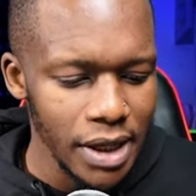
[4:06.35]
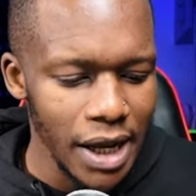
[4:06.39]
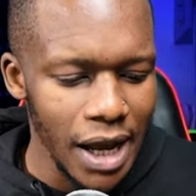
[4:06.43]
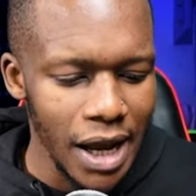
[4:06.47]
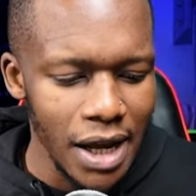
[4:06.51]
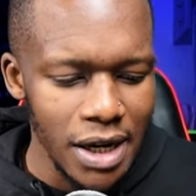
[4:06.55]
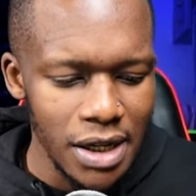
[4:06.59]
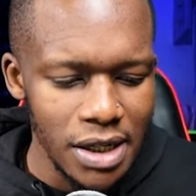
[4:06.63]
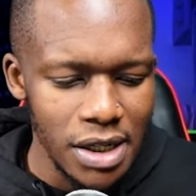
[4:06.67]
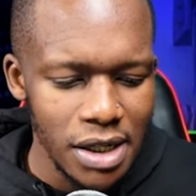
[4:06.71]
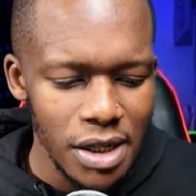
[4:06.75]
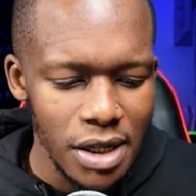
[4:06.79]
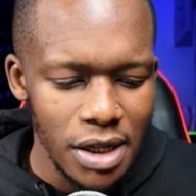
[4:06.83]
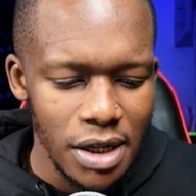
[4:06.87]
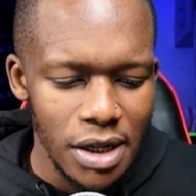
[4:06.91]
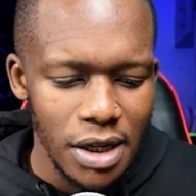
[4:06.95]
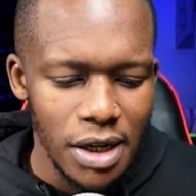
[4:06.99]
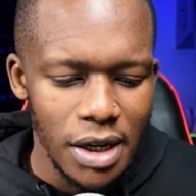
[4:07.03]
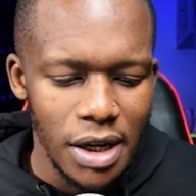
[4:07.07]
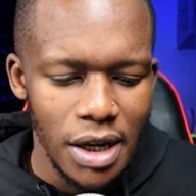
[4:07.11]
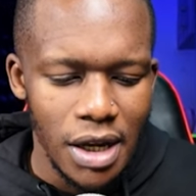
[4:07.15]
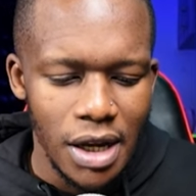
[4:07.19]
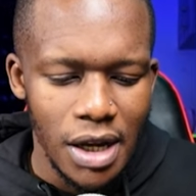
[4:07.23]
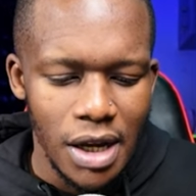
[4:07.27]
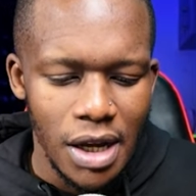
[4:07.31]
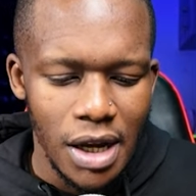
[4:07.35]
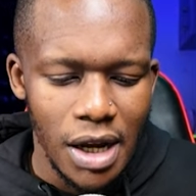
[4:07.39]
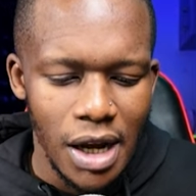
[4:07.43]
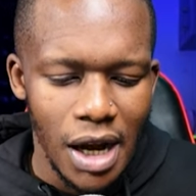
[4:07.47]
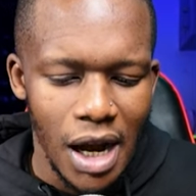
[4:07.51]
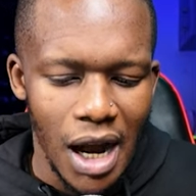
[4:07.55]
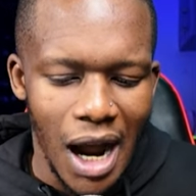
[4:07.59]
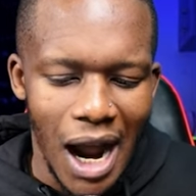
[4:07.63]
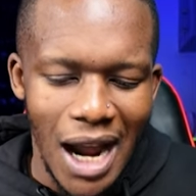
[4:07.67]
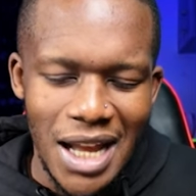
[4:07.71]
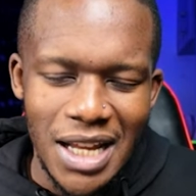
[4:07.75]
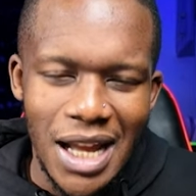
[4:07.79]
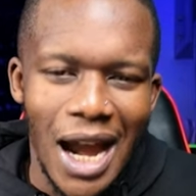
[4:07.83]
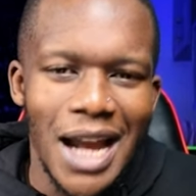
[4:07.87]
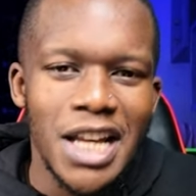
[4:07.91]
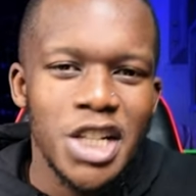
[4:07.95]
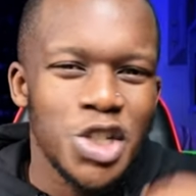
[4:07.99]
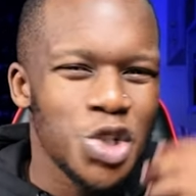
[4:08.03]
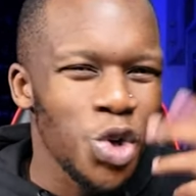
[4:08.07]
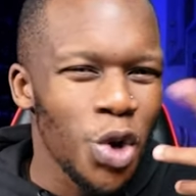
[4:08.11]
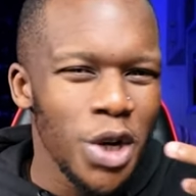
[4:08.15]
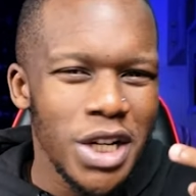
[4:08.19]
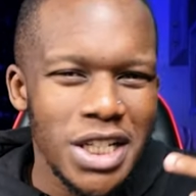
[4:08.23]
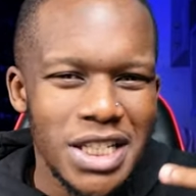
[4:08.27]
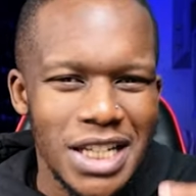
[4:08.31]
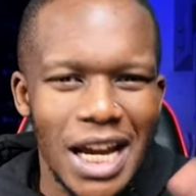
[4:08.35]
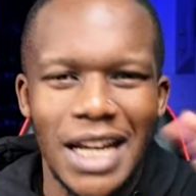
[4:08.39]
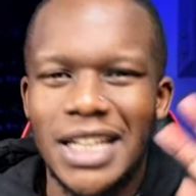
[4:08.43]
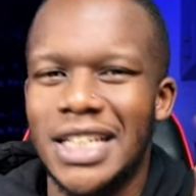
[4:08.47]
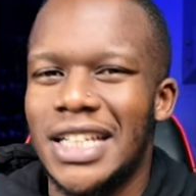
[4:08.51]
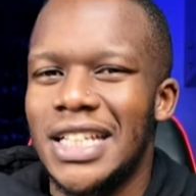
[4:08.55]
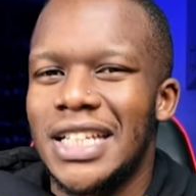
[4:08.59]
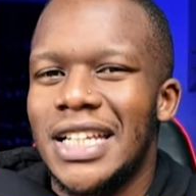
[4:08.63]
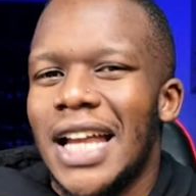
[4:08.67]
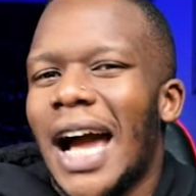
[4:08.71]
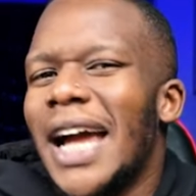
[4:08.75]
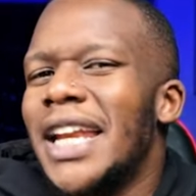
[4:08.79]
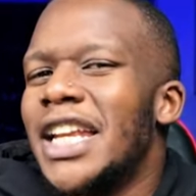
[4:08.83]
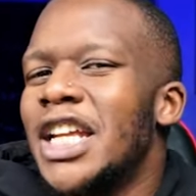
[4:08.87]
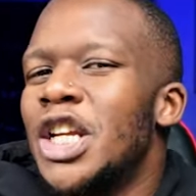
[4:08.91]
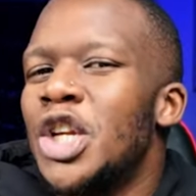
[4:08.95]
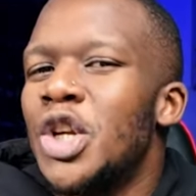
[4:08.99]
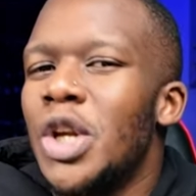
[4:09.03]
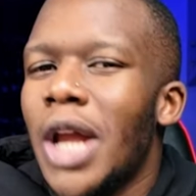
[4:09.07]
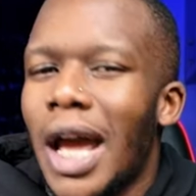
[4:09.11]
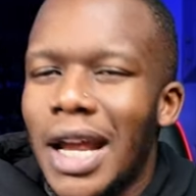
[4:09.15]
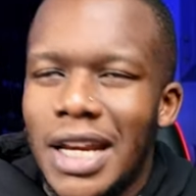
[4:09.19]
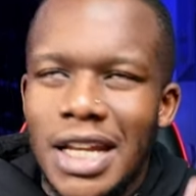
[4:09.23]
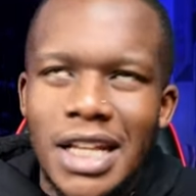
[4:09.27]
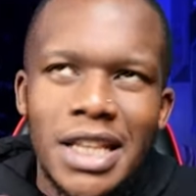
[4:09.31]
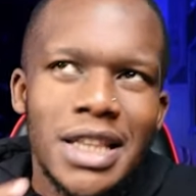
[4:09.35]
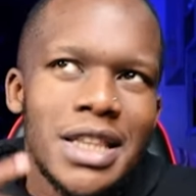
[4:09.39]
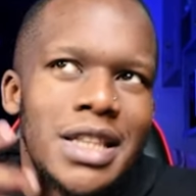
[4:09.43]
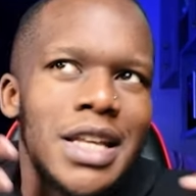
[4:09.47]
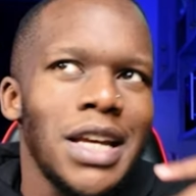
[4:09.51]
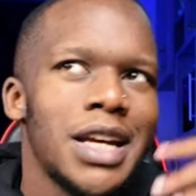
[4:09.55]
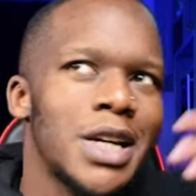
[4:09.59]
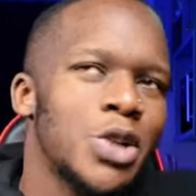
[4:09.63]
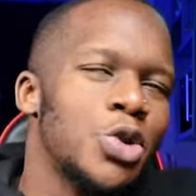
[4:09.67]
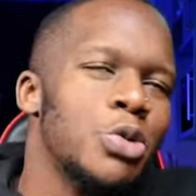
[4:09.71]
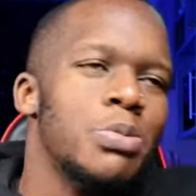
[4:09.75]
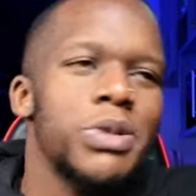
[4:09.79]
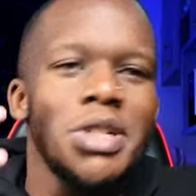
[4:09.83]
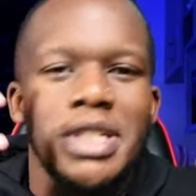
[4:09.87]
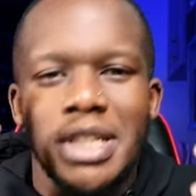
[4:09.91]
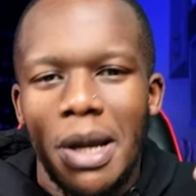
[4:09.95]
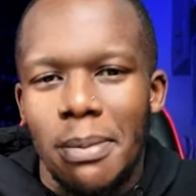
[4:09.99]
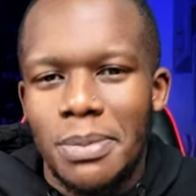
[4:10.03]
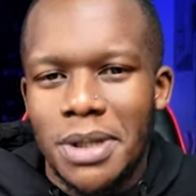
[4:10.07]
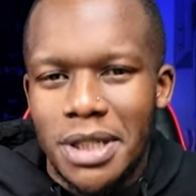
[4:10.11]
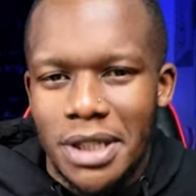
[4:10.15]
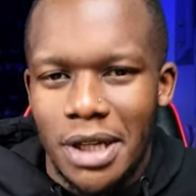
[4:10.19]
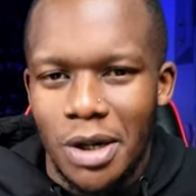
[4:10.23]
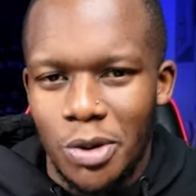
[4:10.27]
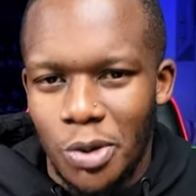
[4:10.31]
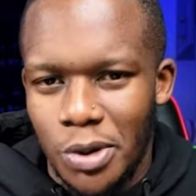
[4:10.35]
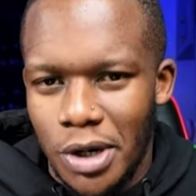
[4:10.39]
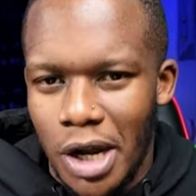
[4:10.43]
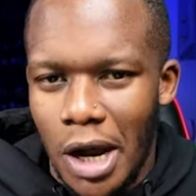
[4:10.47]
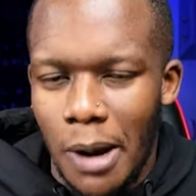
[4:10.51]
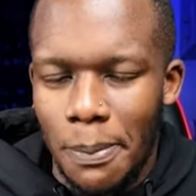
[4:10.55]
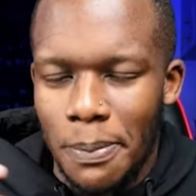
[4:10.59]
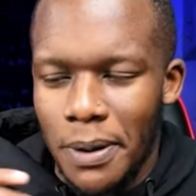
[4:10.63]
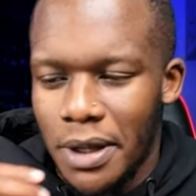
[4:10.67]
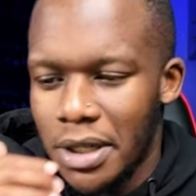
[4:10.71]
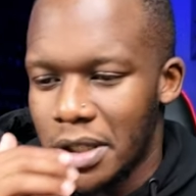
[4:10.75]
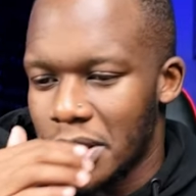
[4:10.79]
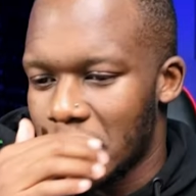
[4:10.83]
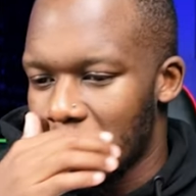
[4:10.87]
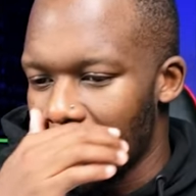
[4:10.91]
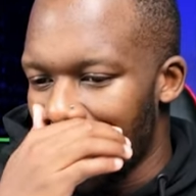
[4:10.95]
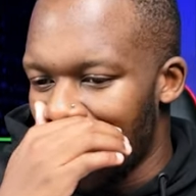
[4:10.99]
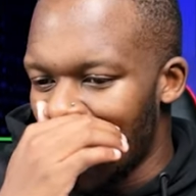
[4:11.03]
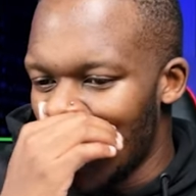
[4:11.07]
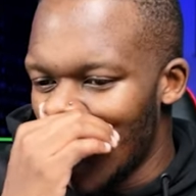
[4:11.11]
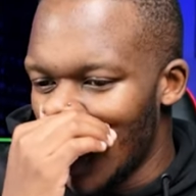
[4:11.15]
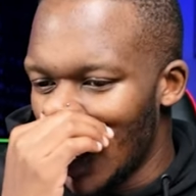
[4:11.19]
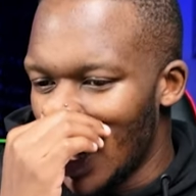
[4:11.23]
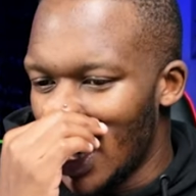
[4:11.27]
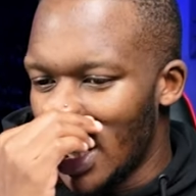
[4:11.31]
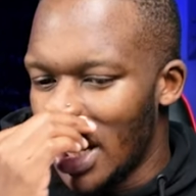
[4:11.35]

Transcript: And I saw it. I didn't think it would be something that would happen. So